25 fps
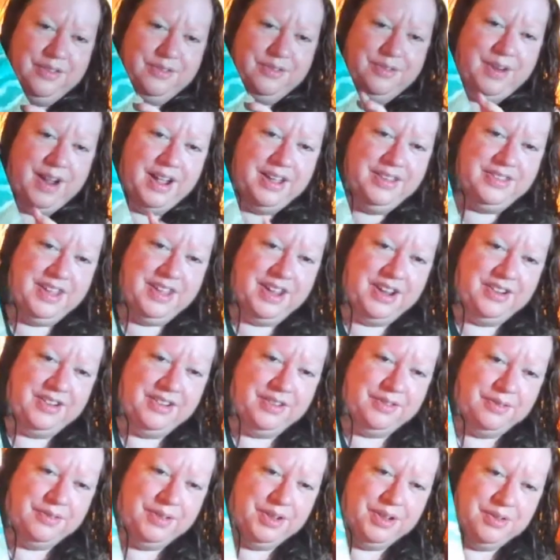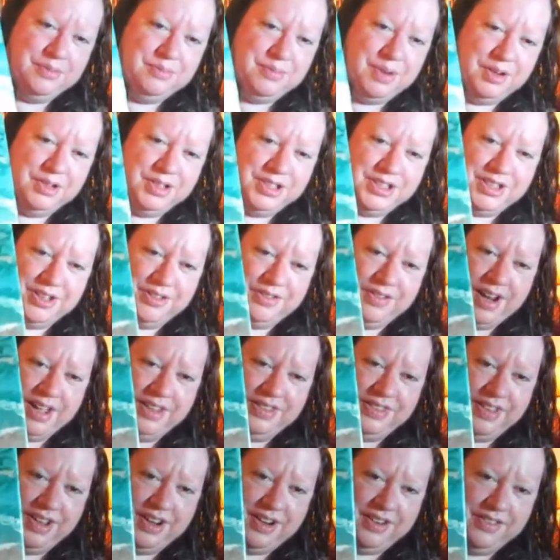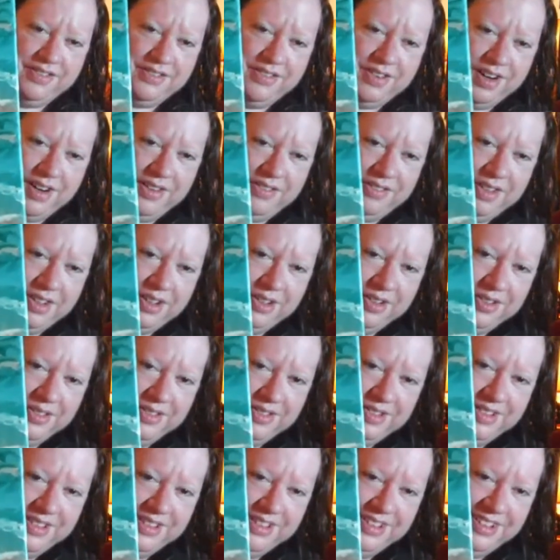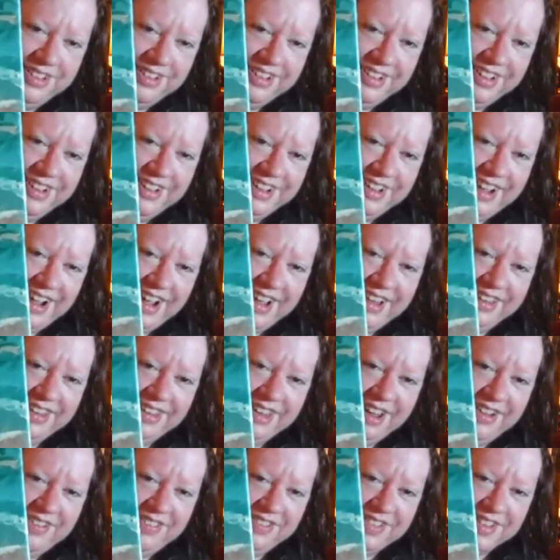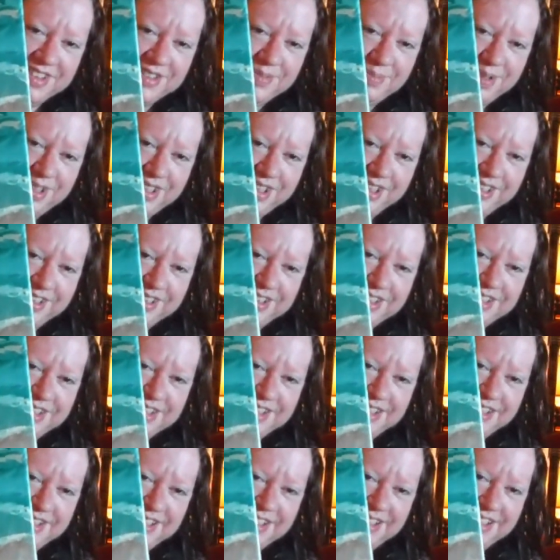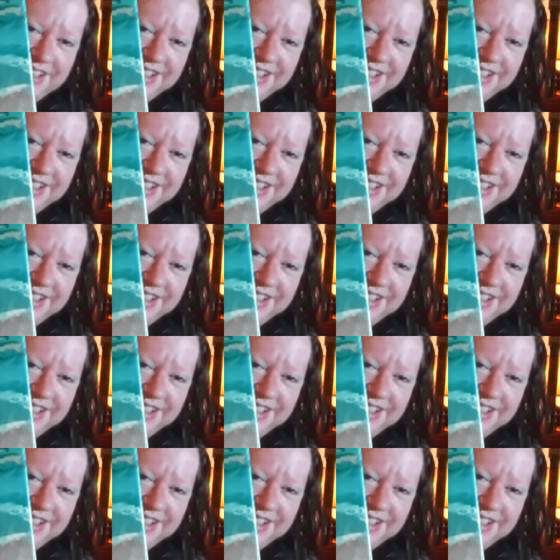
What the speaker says: in real motion, right there in front of you. I love this piece.